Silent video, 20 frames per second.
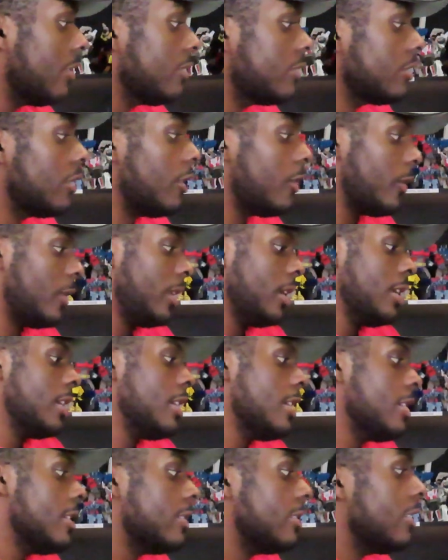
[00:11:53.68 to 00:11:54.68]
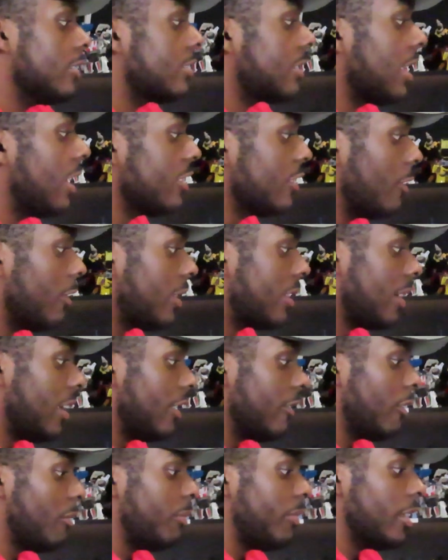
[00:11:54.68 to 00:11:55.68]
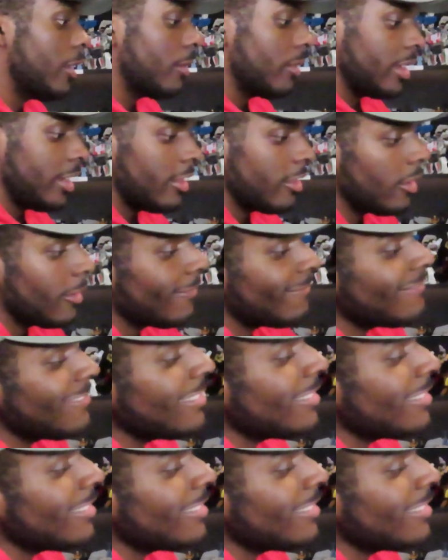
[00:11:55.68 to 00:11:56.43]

So this is kind of kind of a big one here.